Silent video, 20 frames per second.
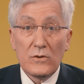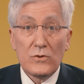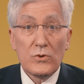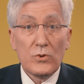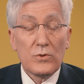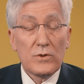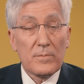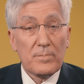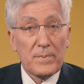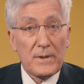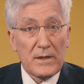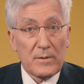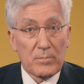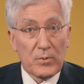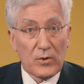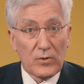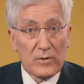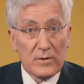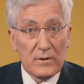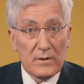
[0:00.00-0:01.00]
to the
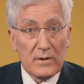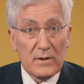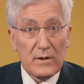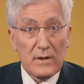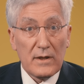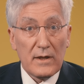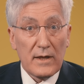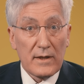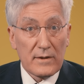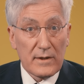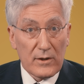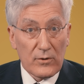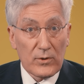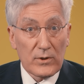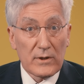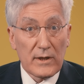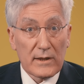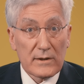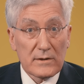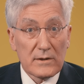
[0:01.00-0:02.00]
people and their
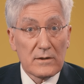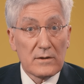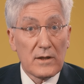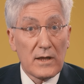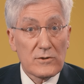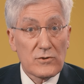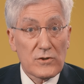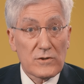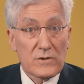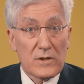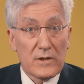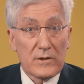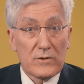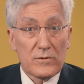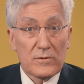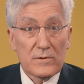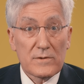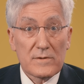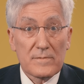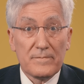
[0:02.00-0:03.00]
elected
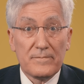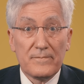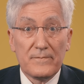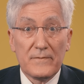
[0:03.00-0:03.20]
legislators.